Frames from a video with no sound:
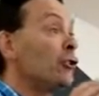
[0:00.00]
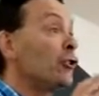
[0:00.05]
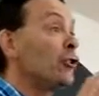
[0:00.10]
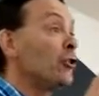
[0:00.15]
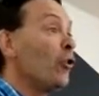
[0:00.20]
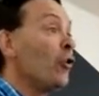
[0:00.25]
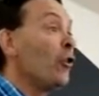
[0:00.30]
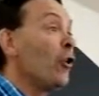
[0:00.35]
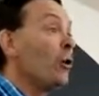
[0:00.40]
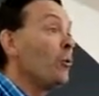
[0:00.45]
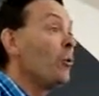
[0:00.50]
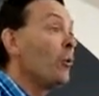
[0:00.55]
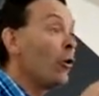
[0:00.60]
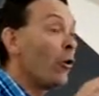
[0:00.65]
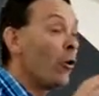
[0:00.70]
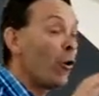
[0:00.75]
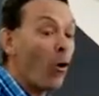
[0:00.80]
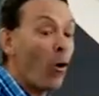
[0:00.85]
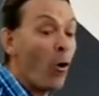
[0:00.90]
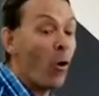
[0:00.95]
Joy
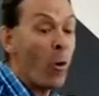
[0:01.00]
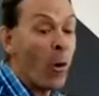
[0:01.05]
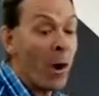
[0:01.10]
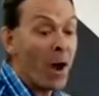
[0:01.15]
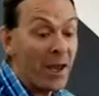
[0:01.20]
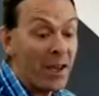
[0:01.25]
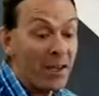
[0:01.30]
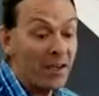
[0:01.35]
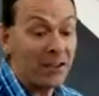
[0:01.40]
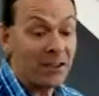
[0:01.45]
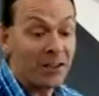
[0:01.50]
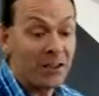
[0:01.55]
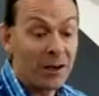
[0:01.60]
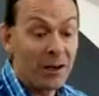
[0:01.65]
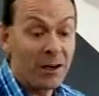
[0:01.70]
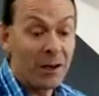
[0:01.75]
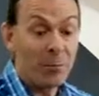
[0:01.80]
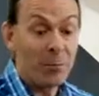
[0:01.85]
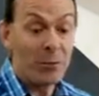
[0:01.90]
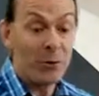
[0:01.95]
will
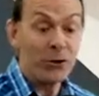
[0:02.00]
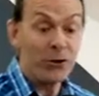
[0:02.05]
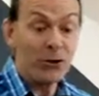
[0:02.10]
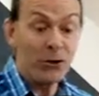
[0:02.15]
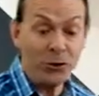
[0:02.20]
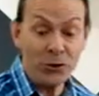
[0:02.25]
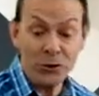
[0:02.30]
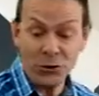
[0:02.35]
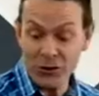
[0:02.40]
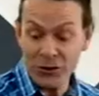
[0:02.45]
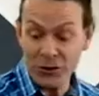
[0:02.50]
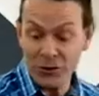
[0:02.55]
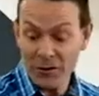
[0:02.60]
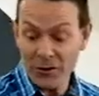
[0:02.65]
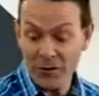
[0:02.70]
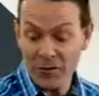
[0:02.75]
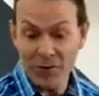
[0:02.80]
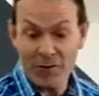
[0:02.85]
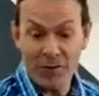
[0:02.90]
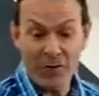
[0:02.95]
always
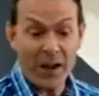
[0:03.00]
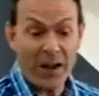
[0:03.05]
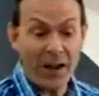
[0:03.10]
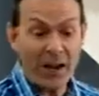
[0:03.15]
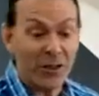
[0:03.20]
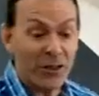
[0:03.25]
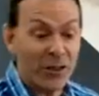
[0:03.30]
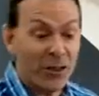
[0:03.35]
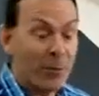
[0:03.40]
produce faith.